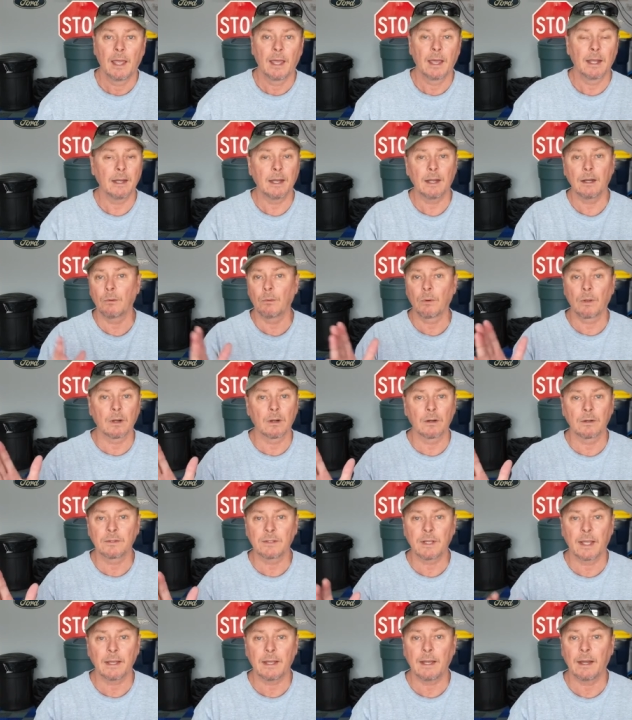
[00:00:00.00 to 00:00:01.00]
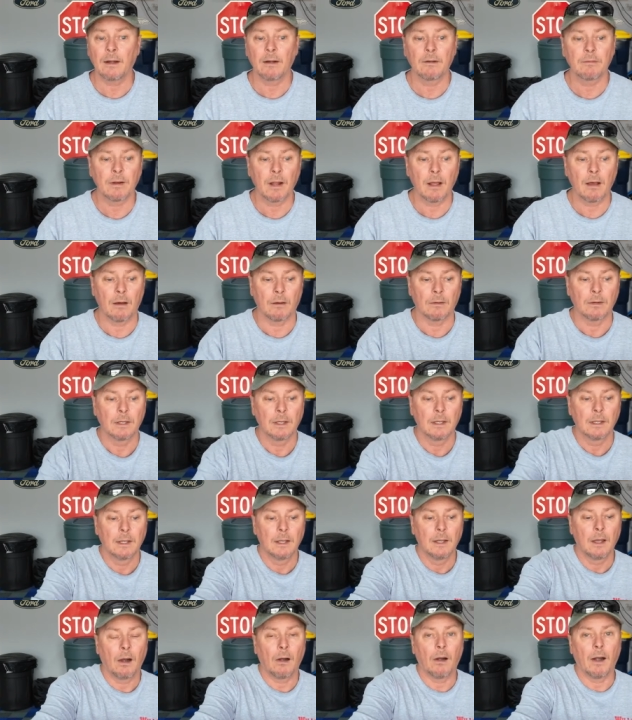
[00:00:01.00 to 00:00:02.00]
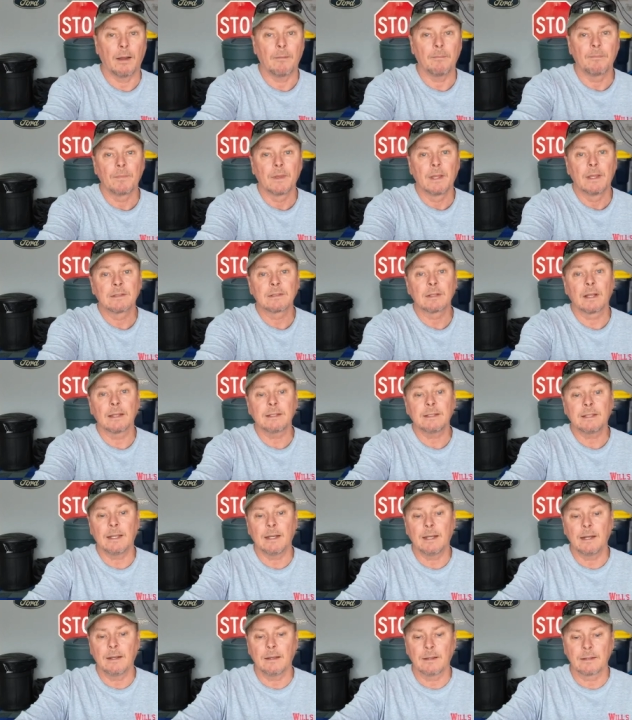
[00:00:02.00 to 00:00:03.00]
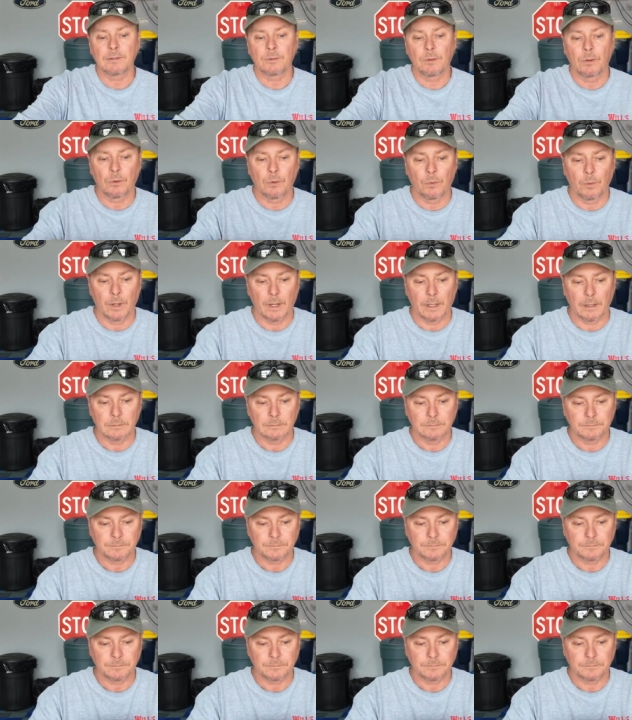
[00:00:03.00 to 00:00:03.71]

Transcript: and Anita Wheeler will take care of it all. All right, so let's get into this real quick.